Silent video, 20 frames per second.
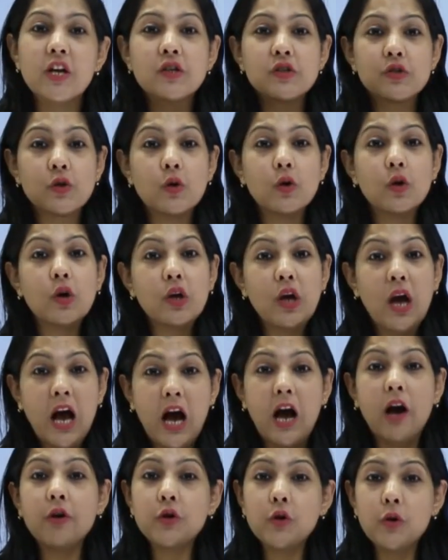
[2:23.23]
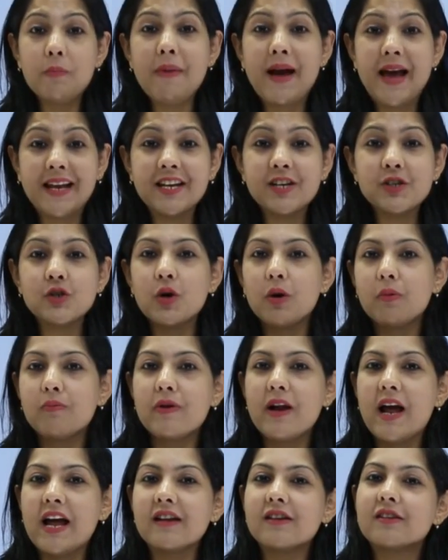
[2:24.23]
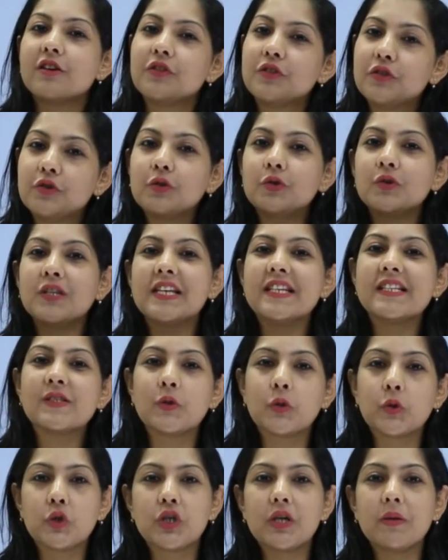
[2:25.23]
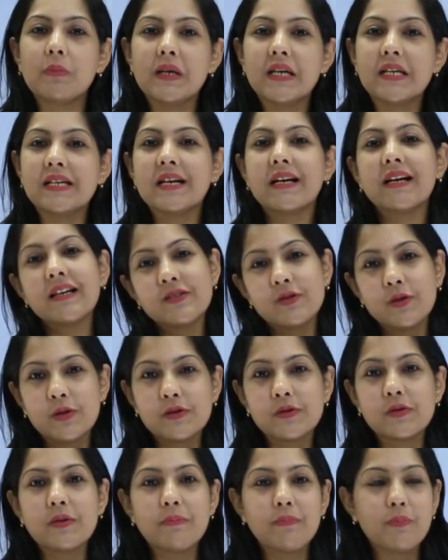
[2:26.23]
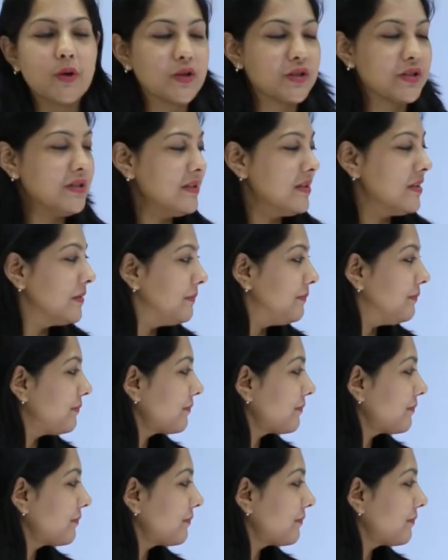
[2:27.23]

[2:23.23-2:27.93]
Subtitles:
So how you manage your brand through these social media is also important.